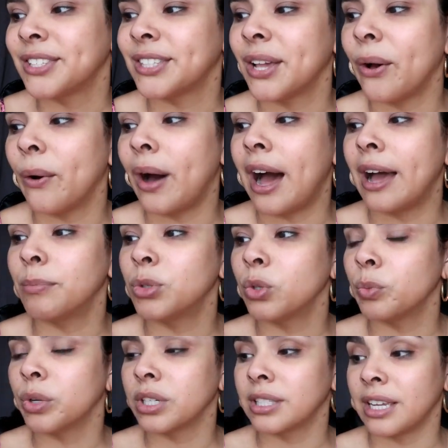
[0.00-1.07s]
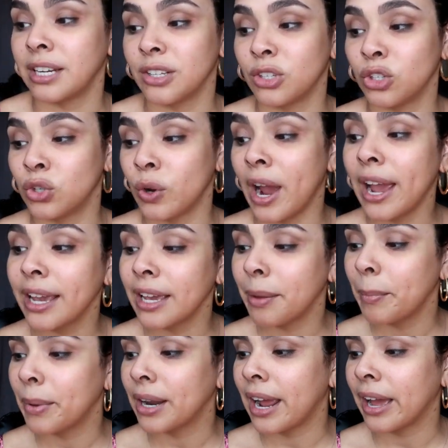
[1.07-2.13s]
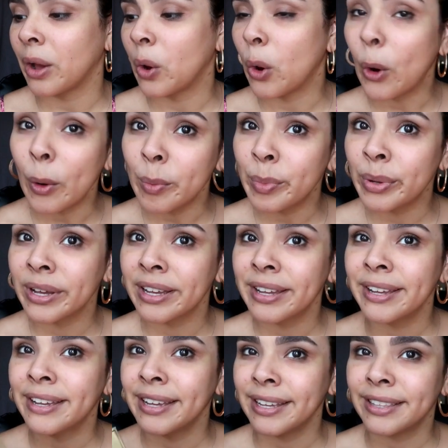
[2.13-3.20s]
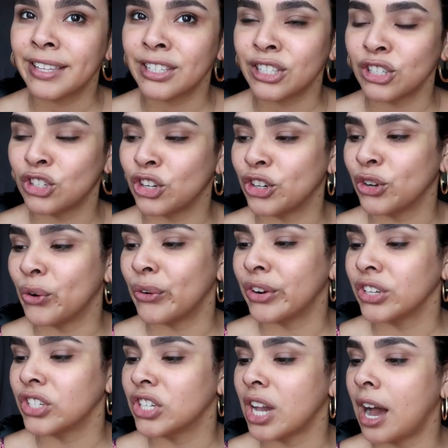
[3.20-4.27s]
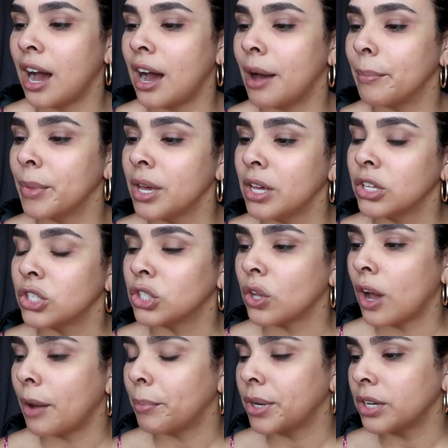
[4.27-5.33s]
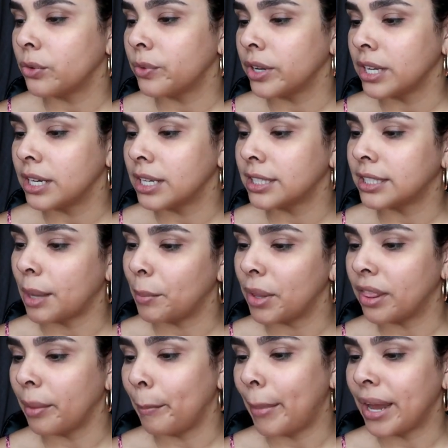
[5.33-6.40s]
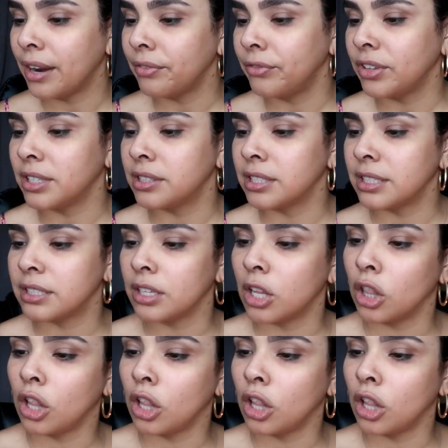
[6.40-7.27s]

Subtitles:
So I'm super excited to try it, but I hope doesn't turn orange. So I'm gonna read some of the benefits. It's